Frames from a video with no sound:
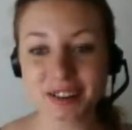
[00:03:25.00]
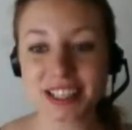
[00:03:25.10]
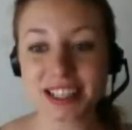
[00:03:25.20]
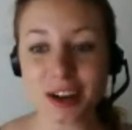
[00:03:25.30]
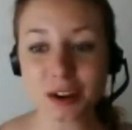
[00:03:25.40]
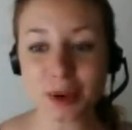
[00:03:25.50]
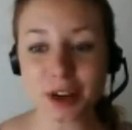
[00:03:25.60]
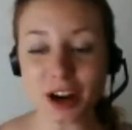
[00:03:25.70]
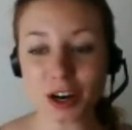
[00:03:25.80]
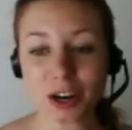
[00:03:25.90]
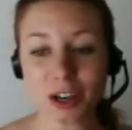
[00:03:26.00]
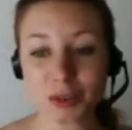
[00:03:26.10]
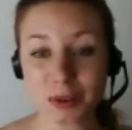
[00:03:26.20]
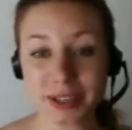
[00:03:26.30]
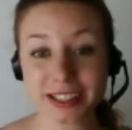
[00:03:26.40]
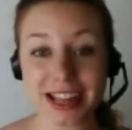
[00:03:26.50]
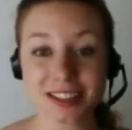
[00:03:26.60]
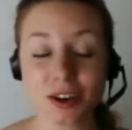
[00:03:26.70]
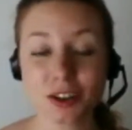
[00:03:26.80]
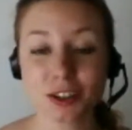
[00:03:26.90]
Today we are doing a
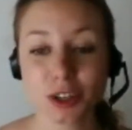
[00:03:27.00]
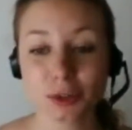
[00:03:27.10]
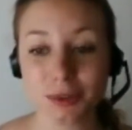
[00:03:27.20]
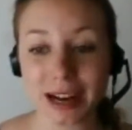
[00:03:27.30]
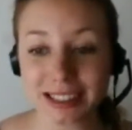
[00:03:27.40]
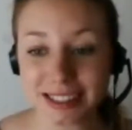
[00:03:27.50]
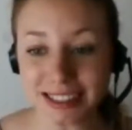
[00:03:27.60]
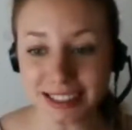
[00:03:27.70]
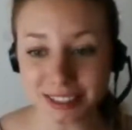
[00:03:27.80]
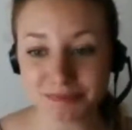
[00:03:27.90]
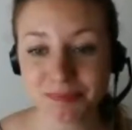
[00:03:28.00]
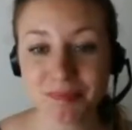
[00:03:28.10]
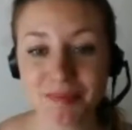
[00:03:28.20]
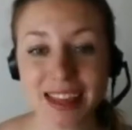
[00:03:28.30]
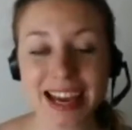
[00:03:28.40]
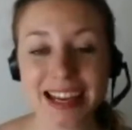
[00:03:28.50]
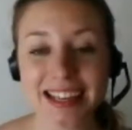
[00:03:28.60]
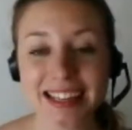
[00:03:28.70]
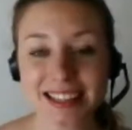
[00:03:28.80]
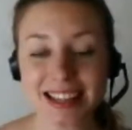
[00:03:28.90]
class called Correct It. And
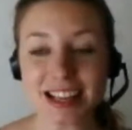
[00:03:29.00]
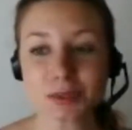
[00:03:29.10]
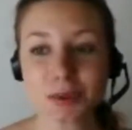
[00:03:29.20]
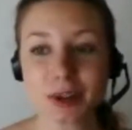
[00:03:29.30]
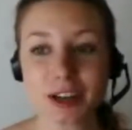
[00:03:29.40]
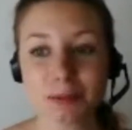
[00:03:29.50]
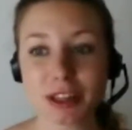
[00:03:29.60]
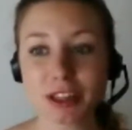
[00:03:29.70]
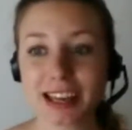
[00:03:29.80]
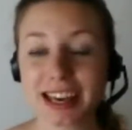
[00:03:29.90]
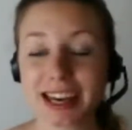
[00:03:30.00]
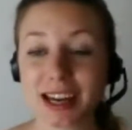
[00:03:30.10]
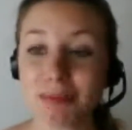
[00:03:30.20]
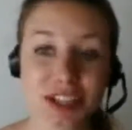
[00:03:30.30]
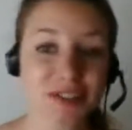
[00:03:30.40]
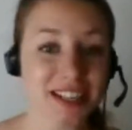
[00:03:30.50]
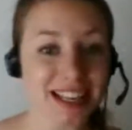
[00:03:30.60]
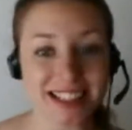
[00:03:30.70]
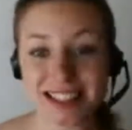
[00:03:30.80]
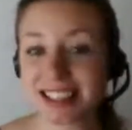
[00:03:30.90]
in this class, we are going to be looking at a bunch of
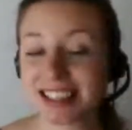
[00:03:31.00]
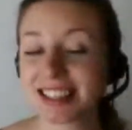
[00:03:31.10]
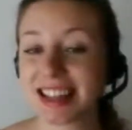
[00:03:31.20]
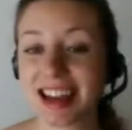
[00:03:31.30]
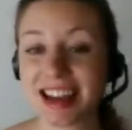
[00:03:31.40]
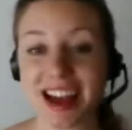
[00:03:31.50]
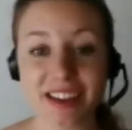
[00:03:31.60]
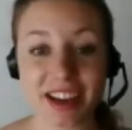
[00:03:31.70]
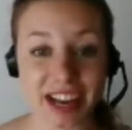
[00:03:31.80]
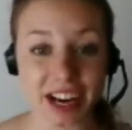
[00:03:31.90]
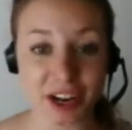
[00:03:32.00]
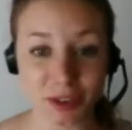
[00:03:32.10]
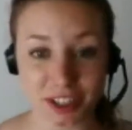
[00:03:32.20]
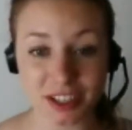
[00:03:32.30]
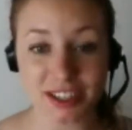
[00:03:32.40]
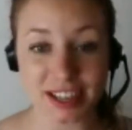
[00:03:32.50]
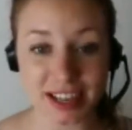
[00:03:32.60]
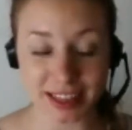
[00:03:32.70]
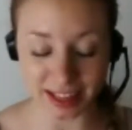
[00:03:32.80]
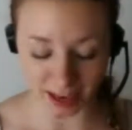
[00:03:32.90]
sentences that have errors
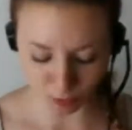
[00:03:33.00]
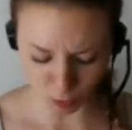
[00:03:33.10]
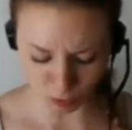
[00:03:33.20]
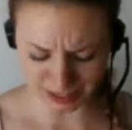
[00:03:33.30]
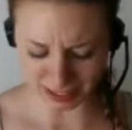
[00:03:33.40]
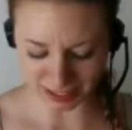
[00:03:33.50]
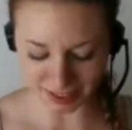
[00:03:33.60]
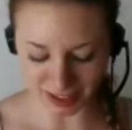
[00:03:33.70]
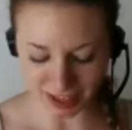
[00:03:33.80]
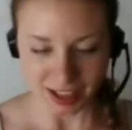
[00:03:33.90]
in them. One second.